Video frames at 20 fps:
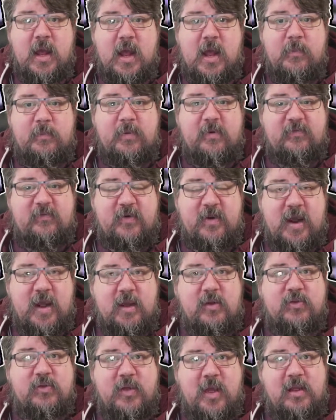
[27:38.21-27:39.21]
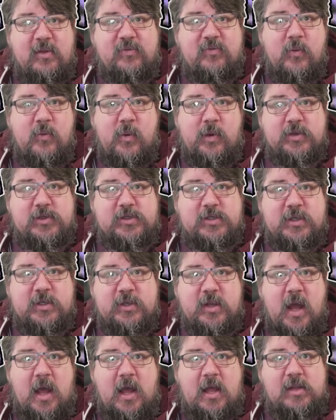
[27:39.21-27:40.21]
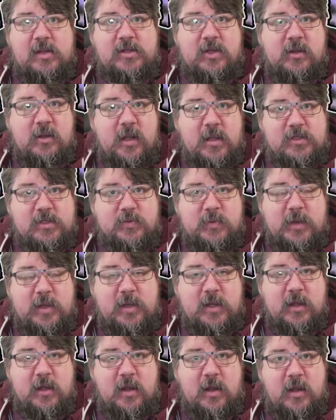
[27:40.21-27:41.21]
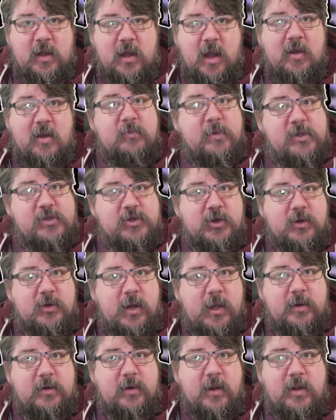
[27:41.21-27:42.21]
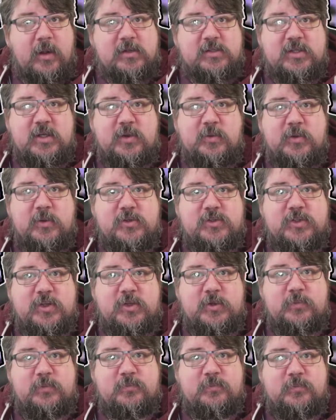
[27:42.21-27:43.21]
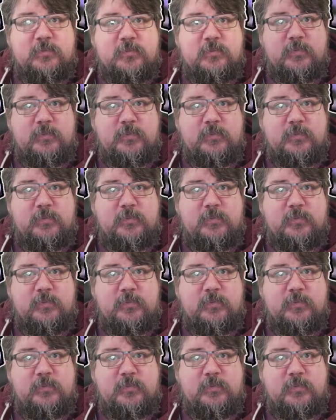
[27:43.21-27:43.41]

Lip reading: But for now, thanks for watching. Until next week, I've been John Lunn. I'll see you all soon.